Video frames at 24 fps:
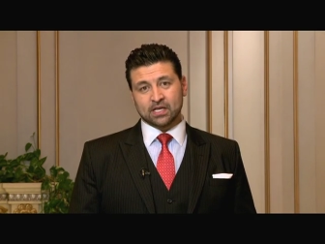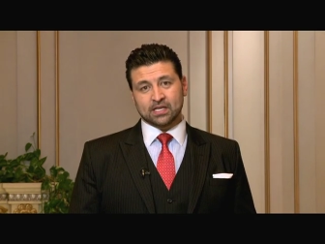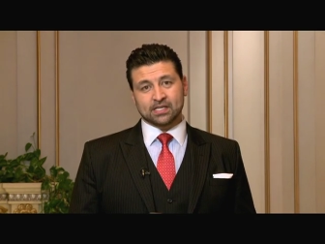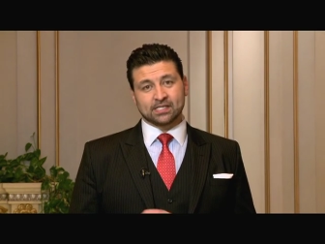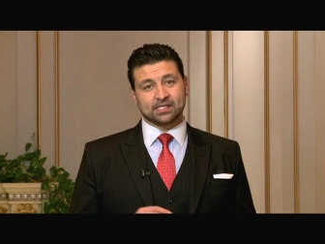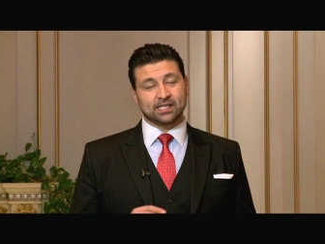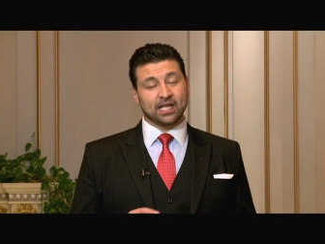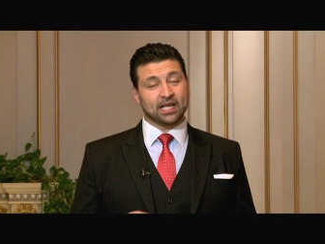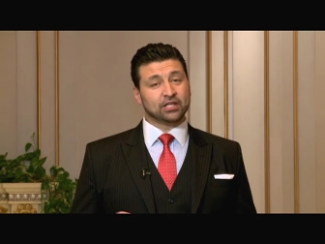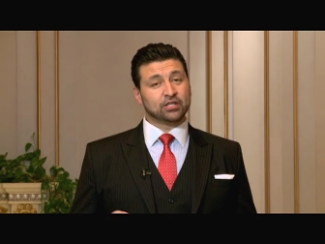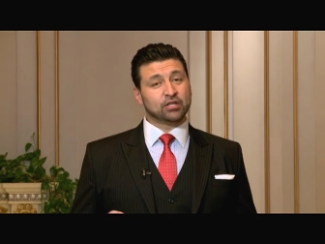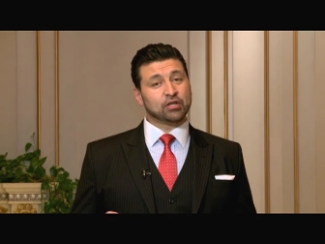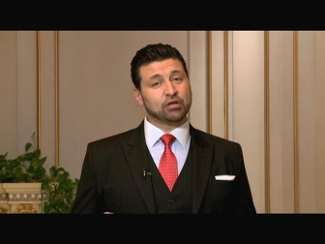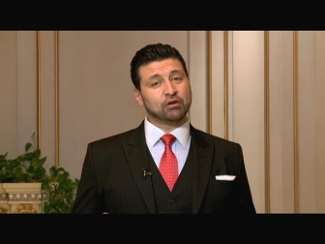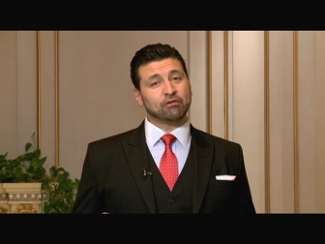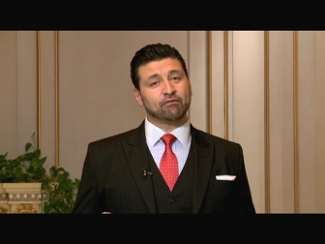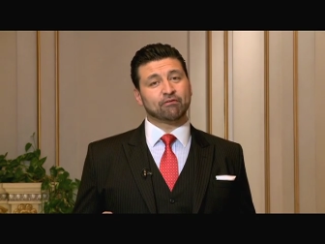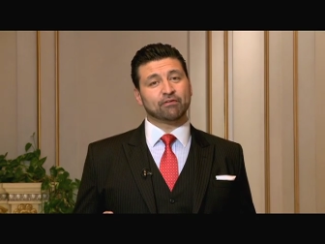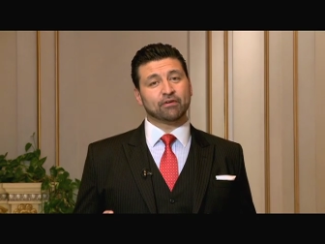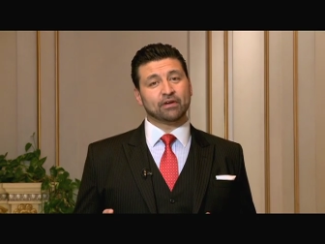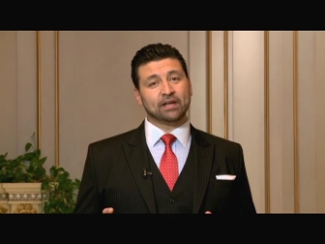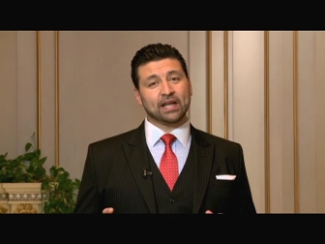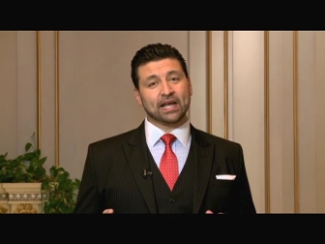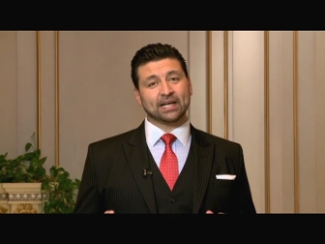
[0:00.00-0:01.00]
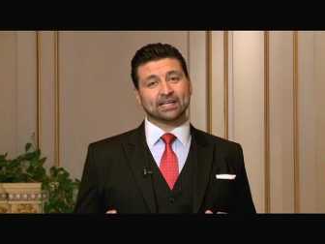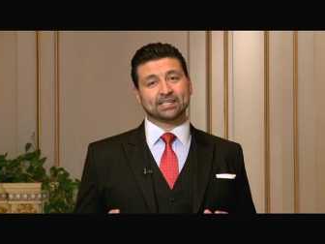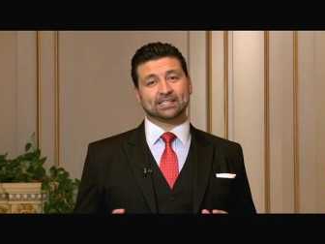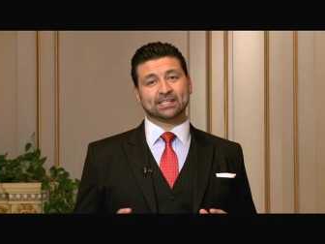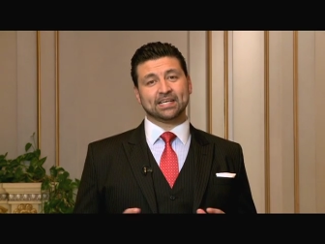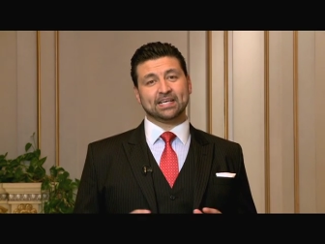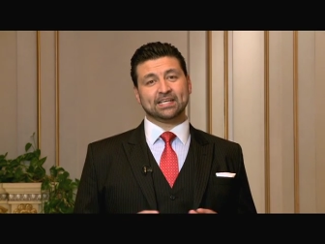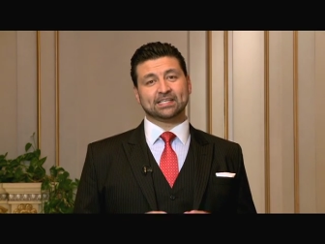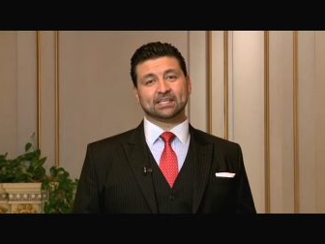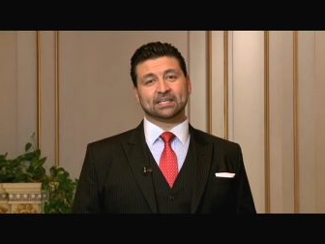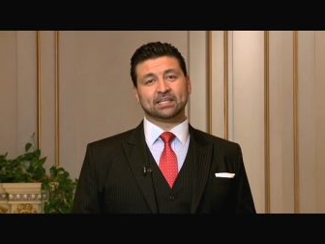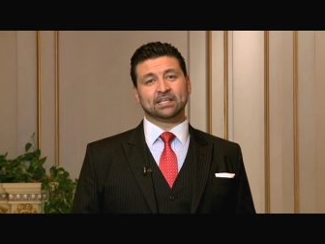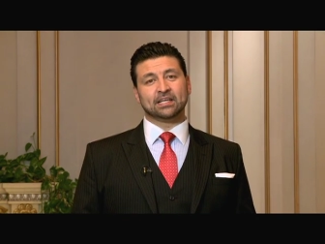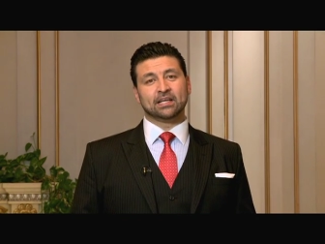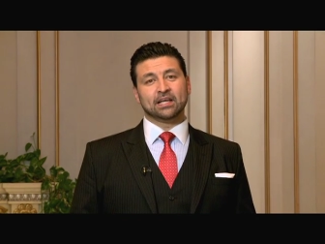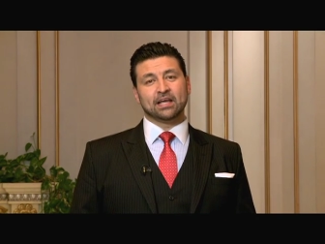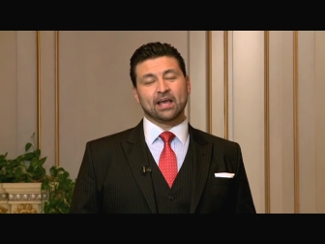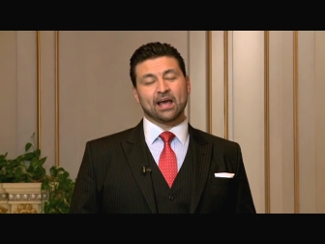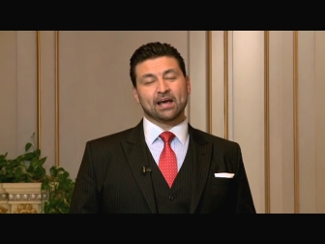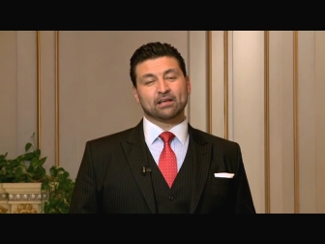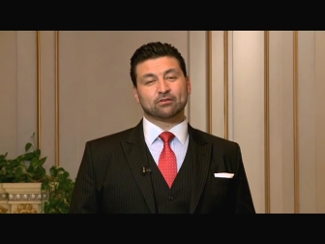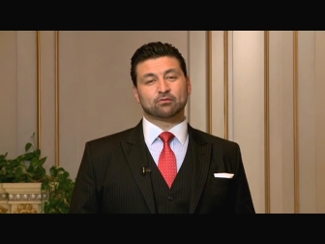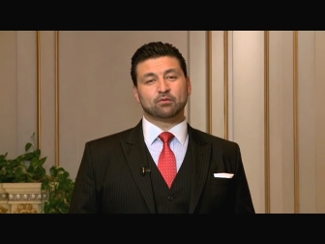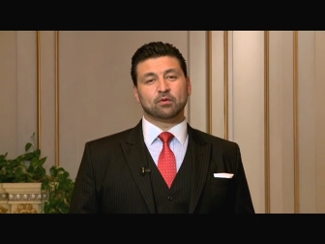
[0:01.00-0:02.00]
Stay tuned for next season
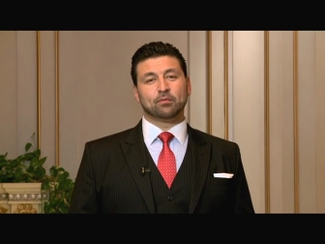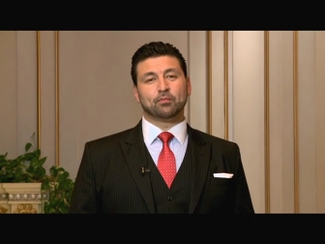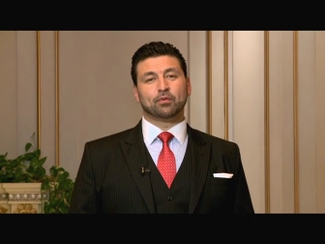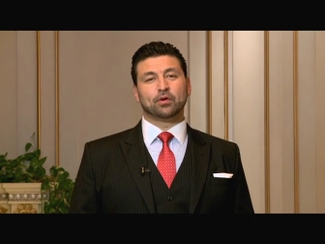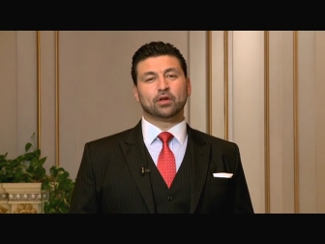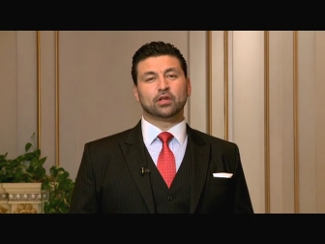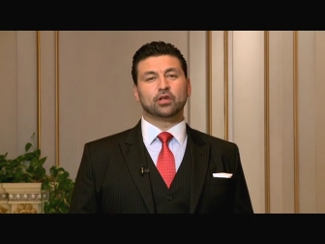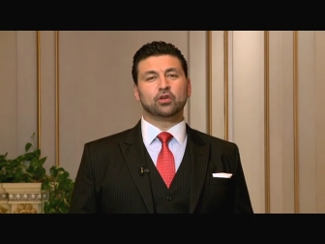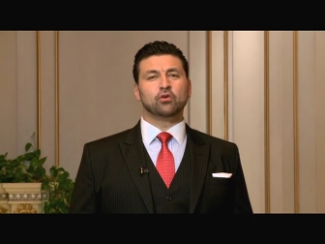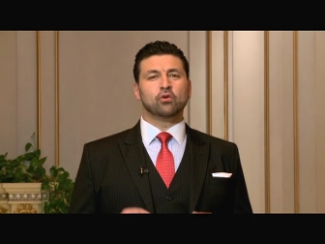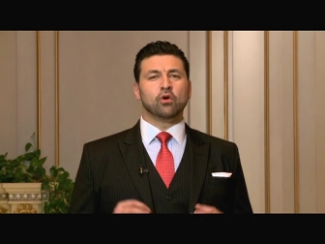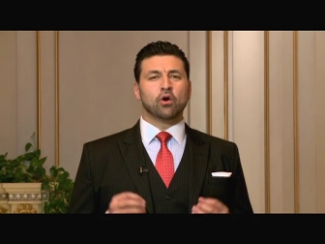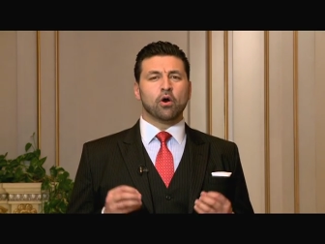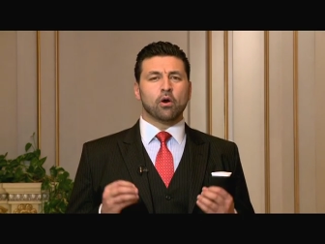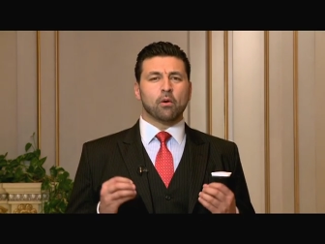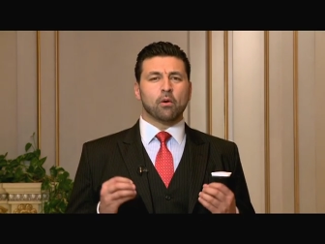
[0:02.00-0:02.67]
as we bring you